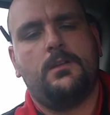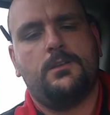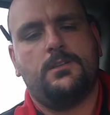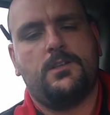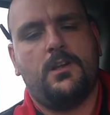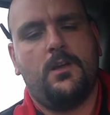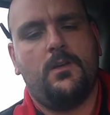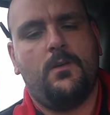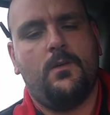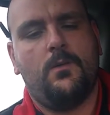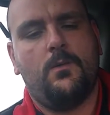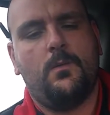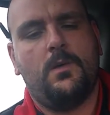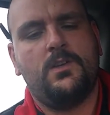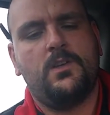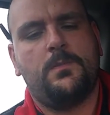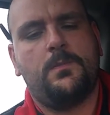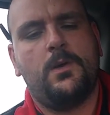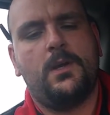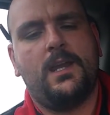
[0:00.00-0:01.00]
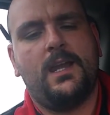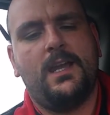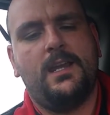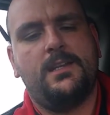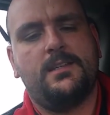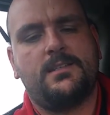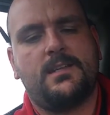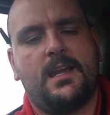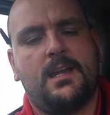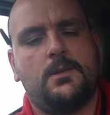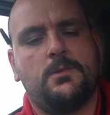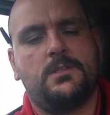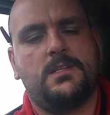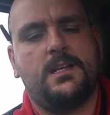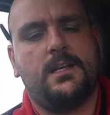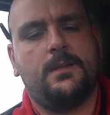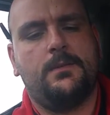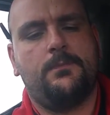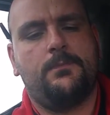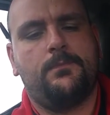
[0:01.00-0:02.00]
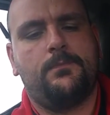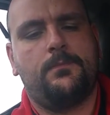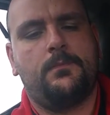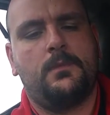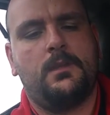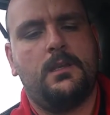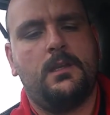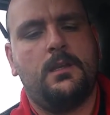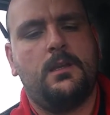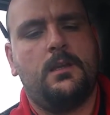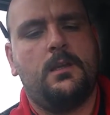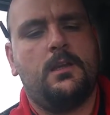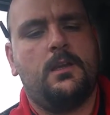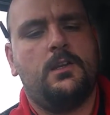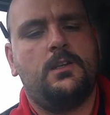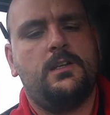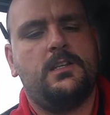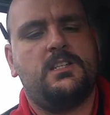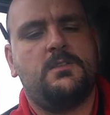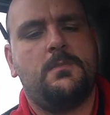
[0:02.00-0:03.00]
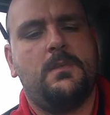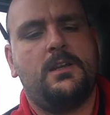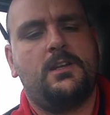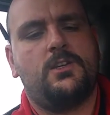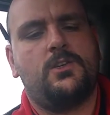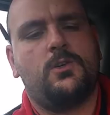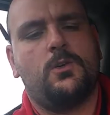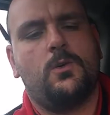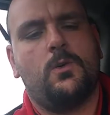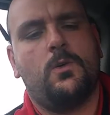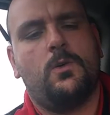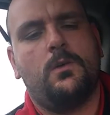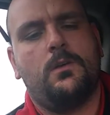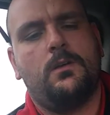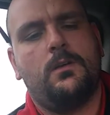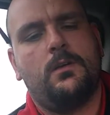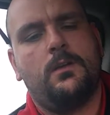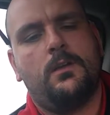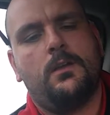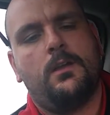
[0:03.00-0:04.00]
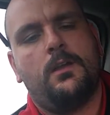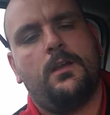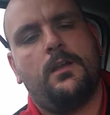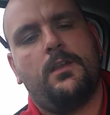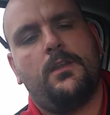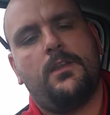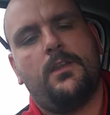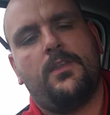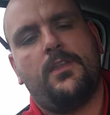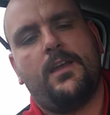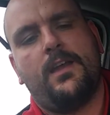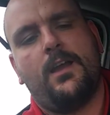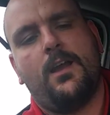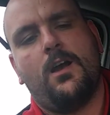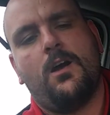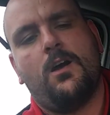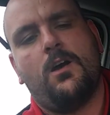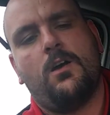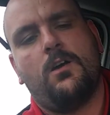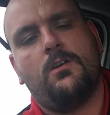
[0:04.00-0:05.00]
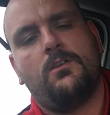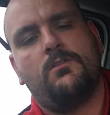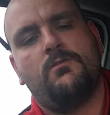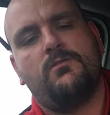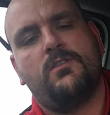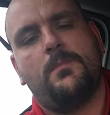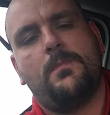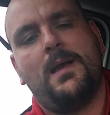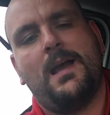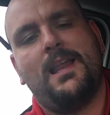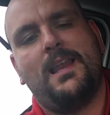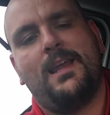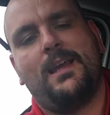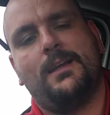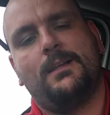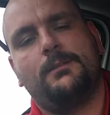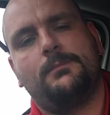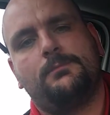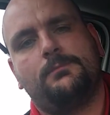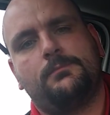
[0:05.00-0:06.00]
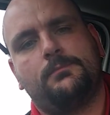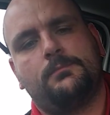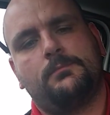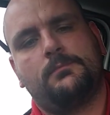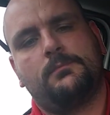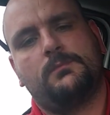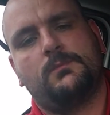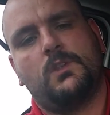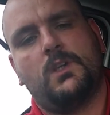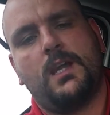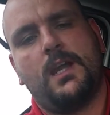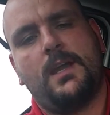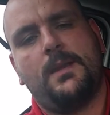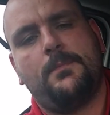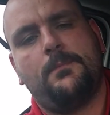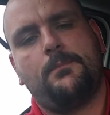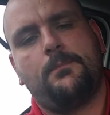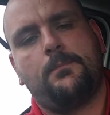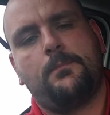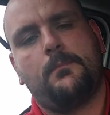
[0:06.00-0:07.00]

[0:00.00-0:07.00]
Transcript: So when you're putting it in its housing, you need to make sure that they are repelling, okay?